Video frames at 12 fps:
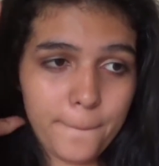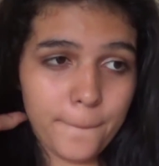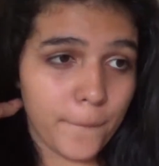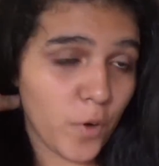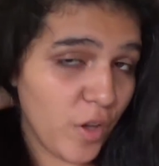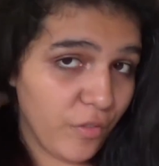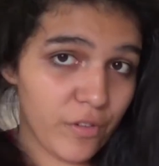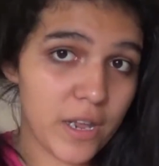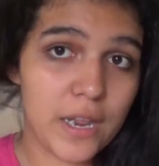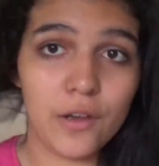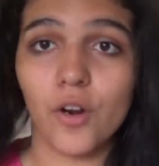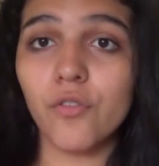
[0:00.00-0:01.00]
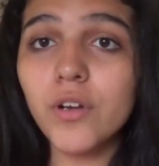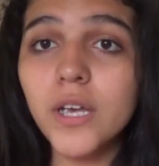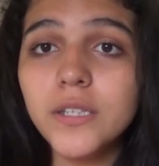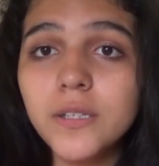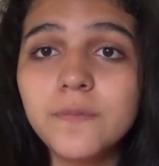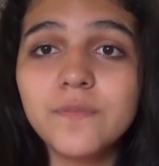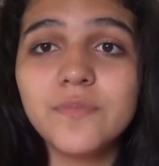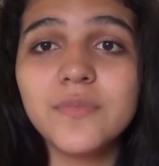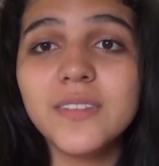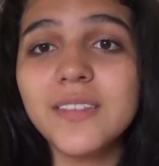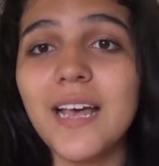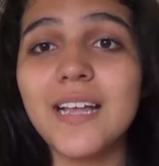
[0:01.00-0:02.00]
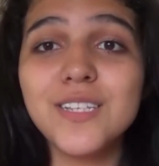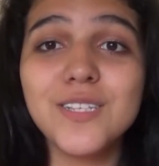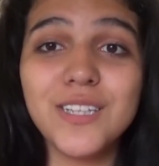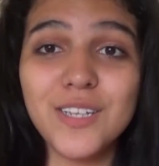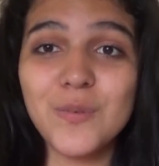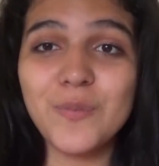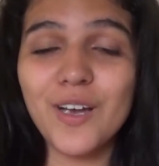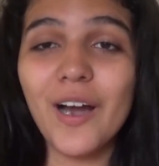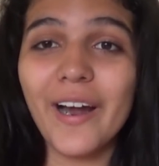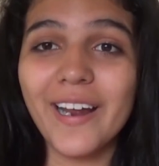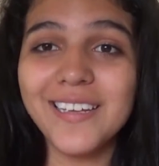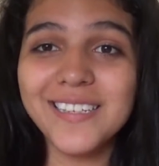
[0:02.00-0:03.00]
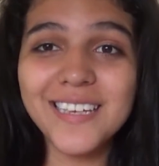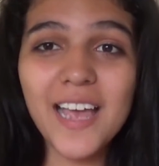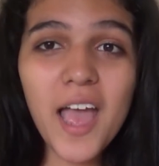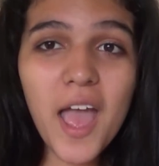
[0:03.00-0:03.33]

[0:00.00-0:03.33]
boyfriend and girlfriend, that's a little bit harsh,